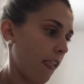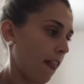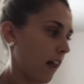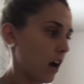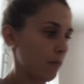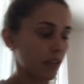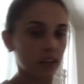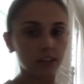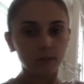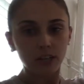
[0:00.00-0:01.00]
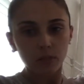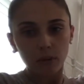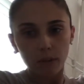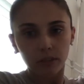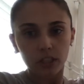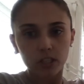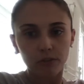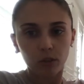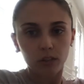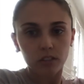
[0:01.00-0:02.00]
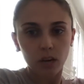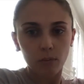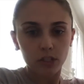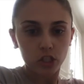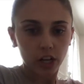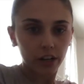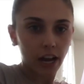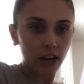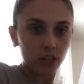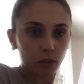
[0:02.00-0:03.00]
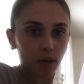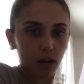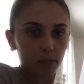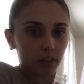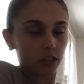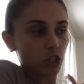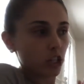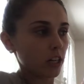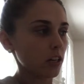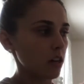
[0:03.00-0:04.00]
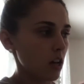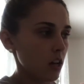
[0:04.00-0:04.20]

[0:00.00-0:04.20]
The other special population I focused on was geriatric population.